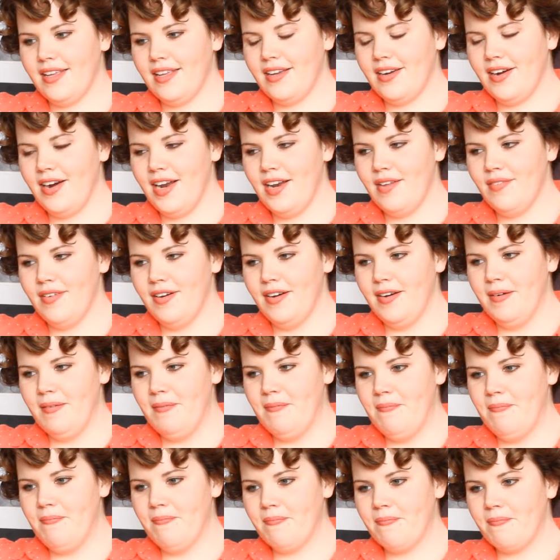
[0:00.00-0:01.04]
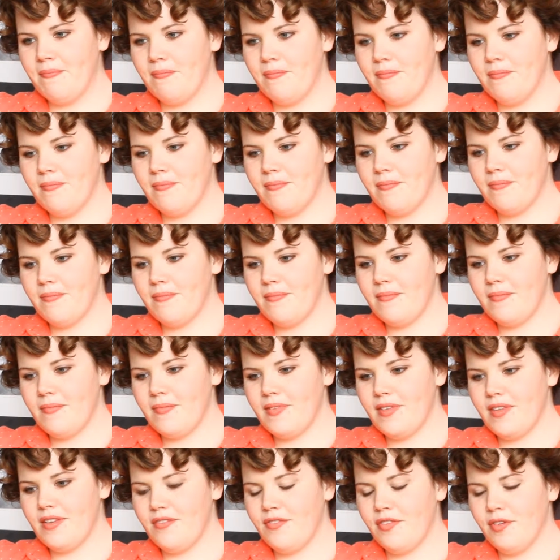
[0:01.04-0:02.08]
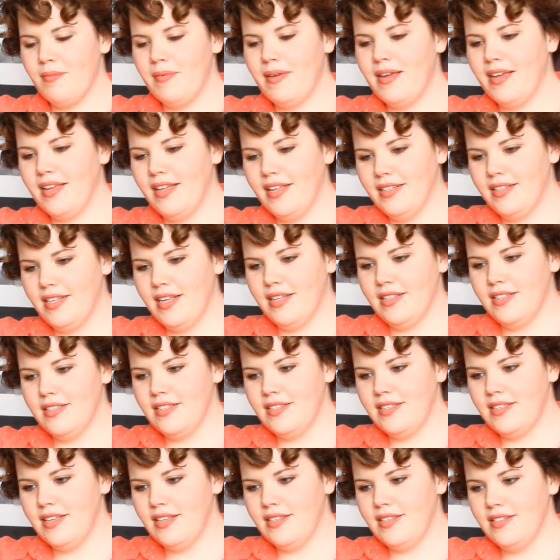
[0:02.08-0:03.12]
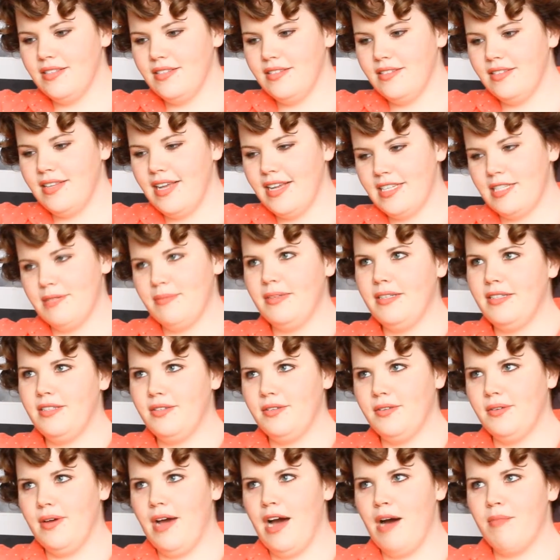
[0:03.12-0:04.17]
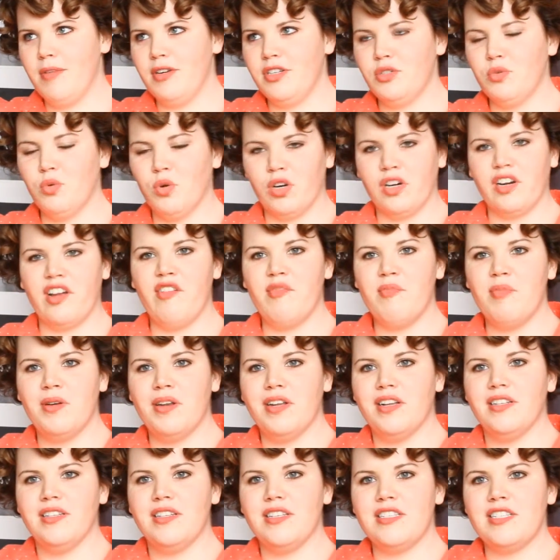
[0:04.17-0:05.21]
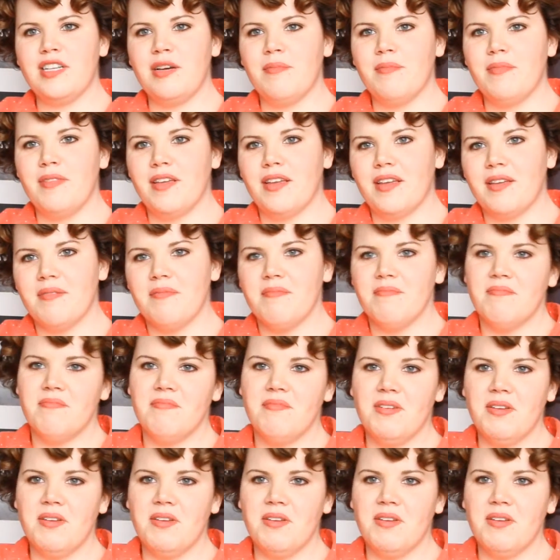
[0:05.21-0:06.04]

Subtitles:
kind of a, for me, it's a testament to how much work I've put into something. I